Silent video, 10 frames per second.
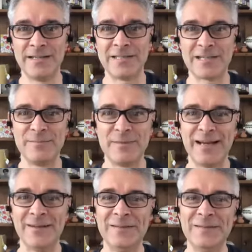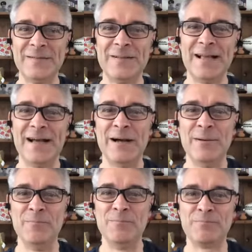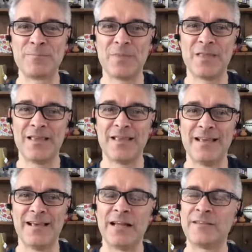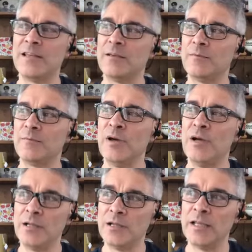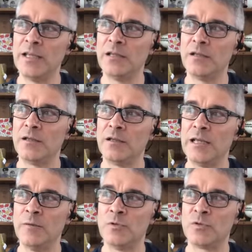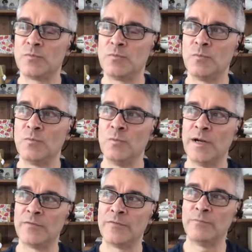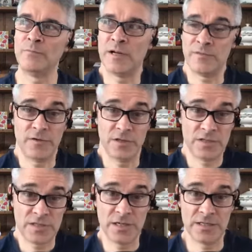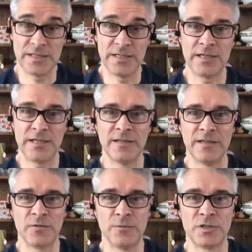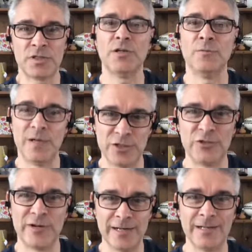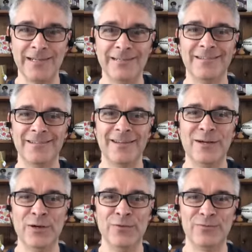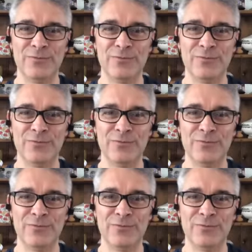to sleep now. Um, and I think partly it was when I when I first started. I think there was so much adrenaline of right.